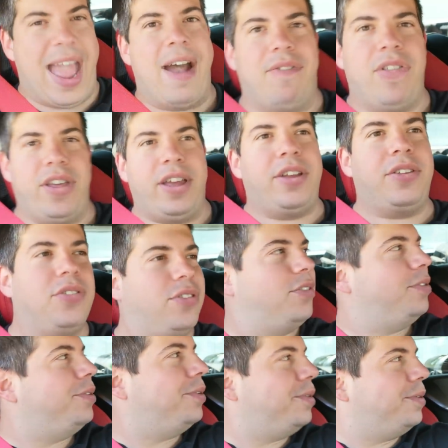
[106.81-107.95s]
have things.
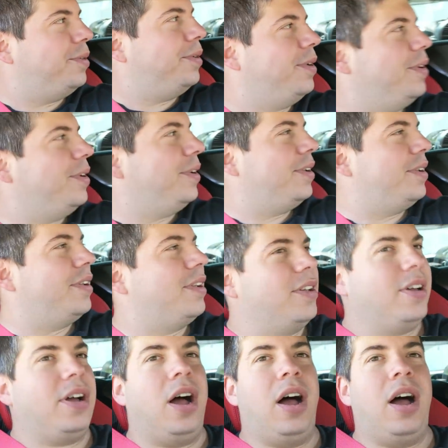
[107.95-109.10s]

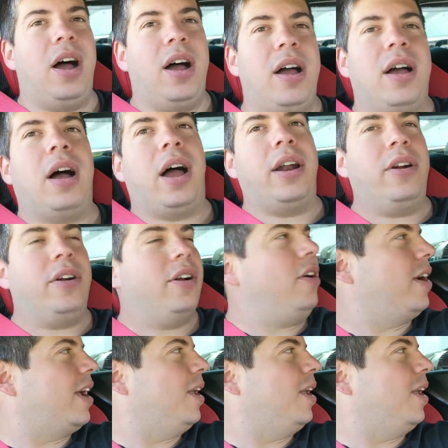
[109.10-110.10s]
Uh, I don't know.